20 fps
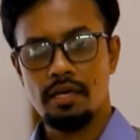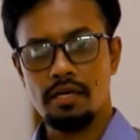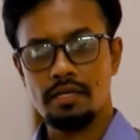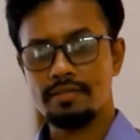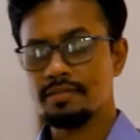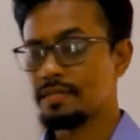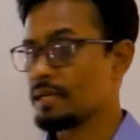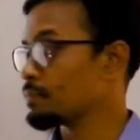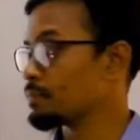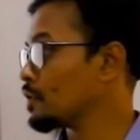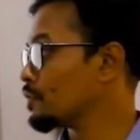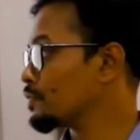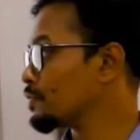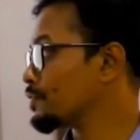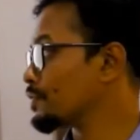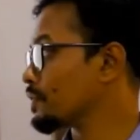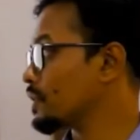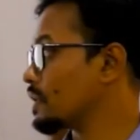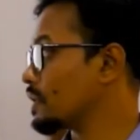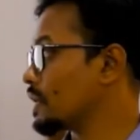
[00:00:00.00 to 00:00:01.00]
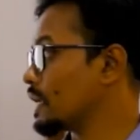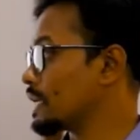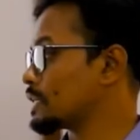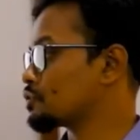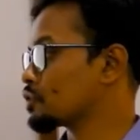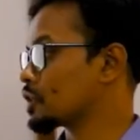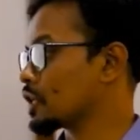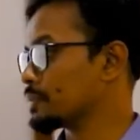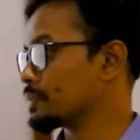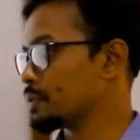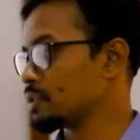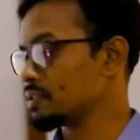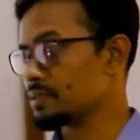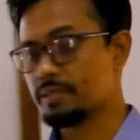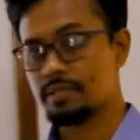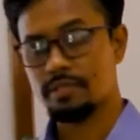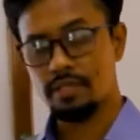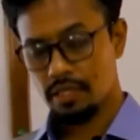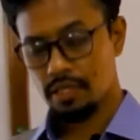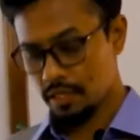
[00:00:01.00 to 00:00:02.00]
some of
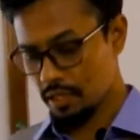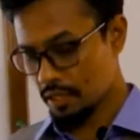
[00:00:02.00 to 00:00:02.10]
hydrocarbons.